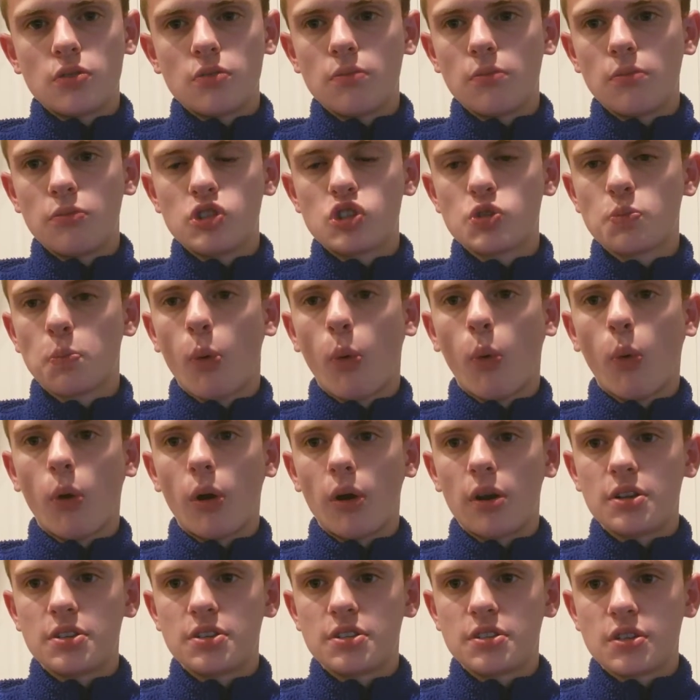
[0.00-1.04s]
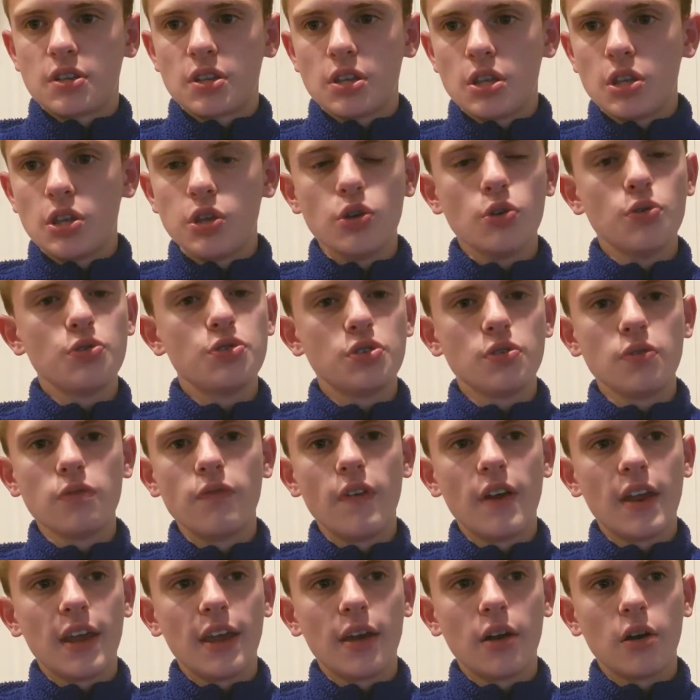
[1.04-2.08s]
sports, YouTube
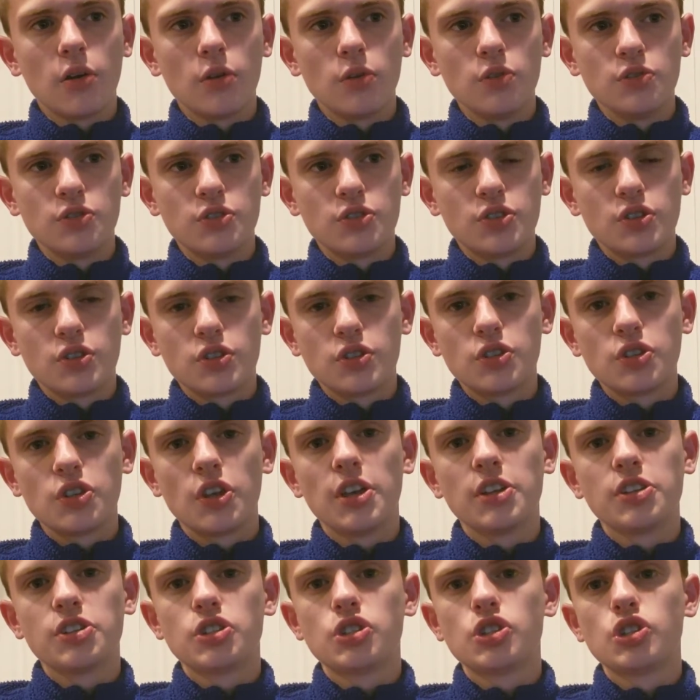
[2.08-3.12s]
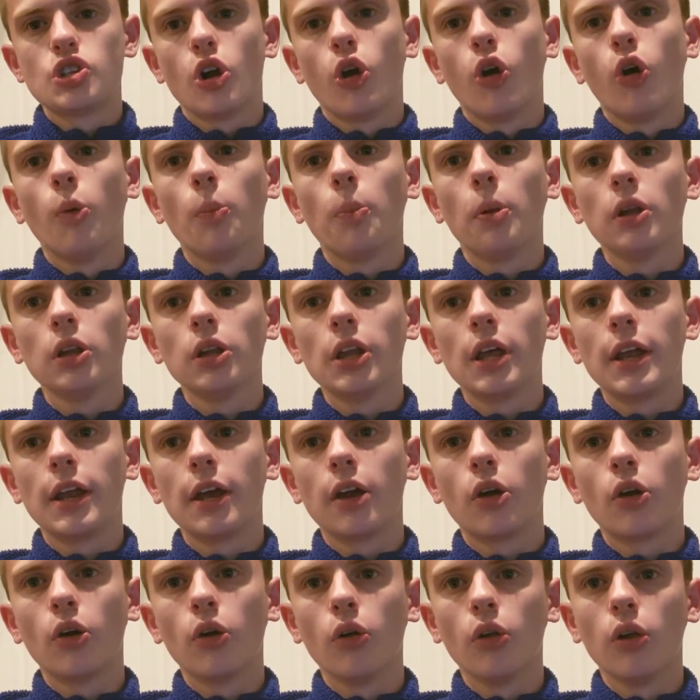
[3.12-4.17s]
videos get so
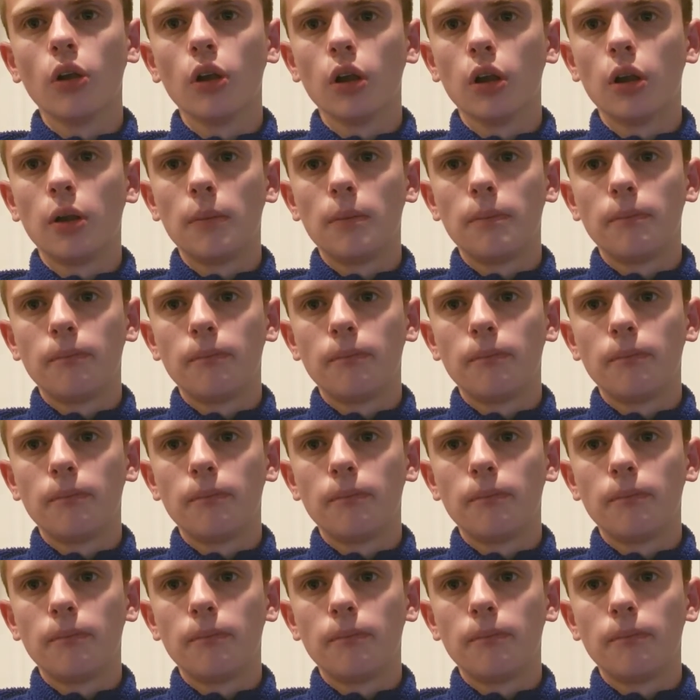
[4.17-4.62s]
political,